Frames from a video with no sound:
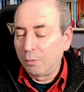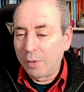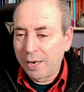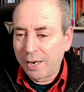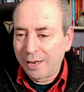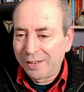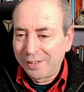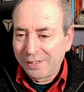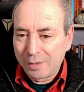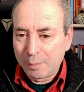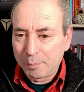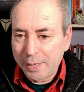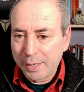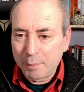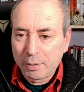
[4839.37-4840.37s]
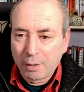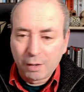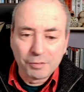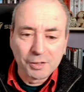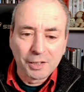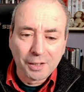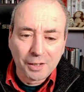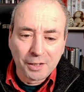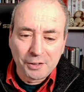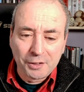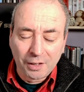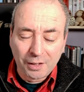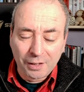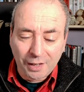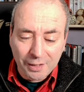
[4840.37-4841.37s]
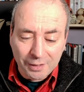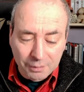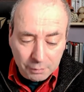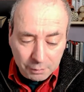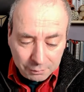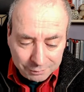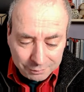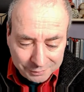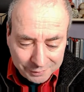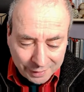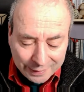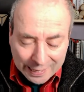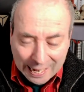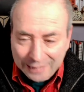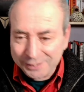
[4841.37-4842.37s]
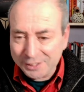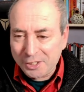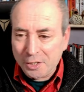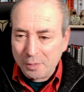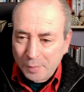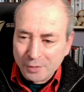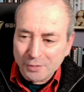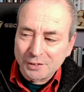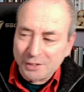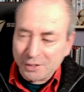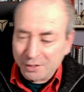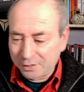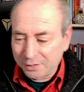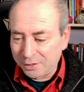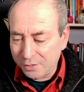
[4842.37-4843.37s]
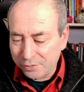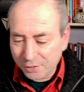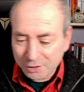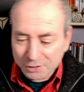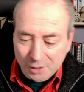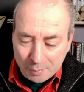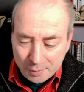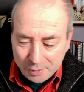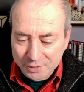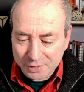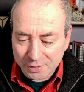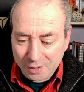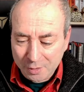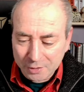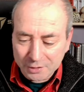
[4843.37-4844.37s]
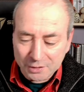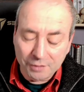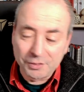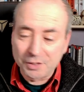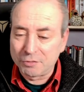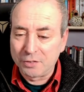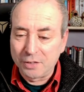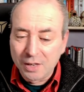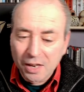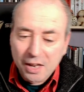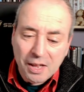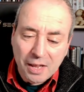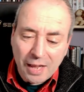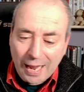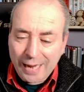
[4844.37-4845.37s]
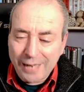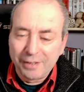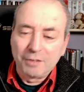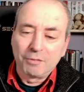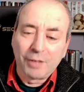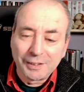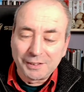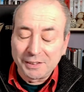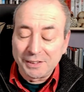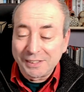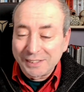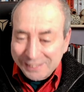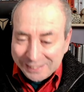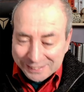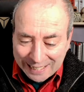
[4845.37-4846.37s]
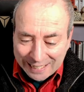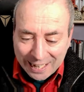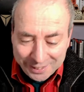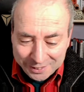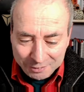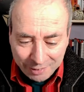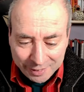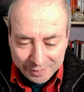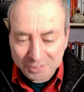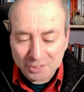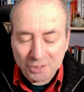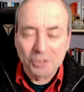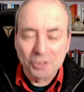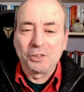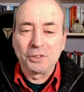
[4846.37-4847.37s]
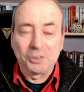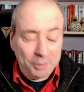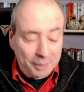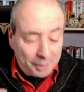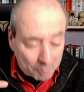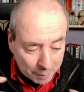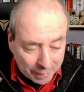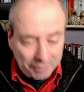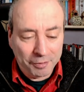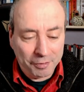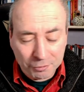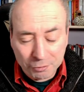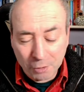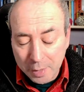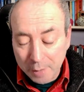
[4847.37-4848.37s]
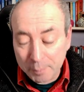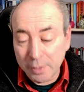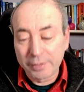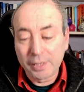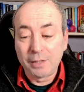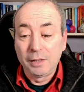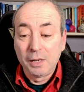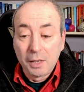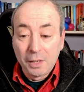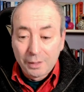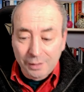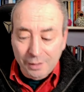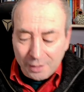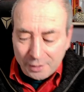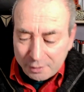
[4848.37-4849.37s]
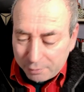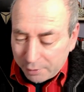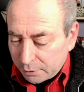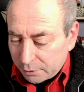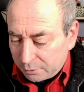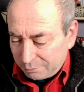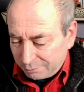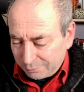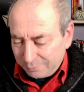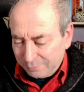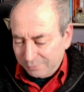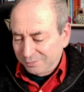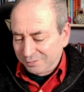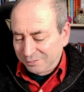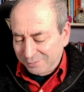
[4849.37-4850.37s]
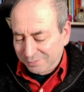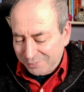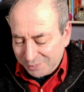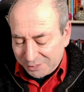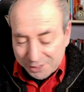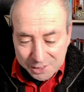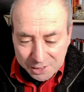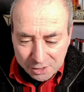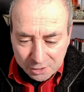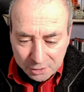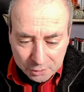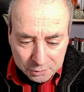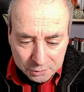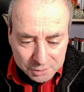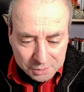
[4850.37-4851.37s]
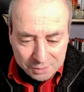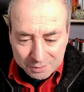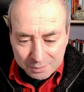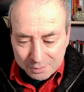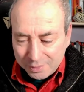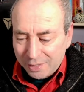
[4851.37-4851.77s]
where being part of a galactic community, a universe community, a community of different alien races is exactly the right thing to do because we can benefit from it. But then, you know, you read Cixin Liu's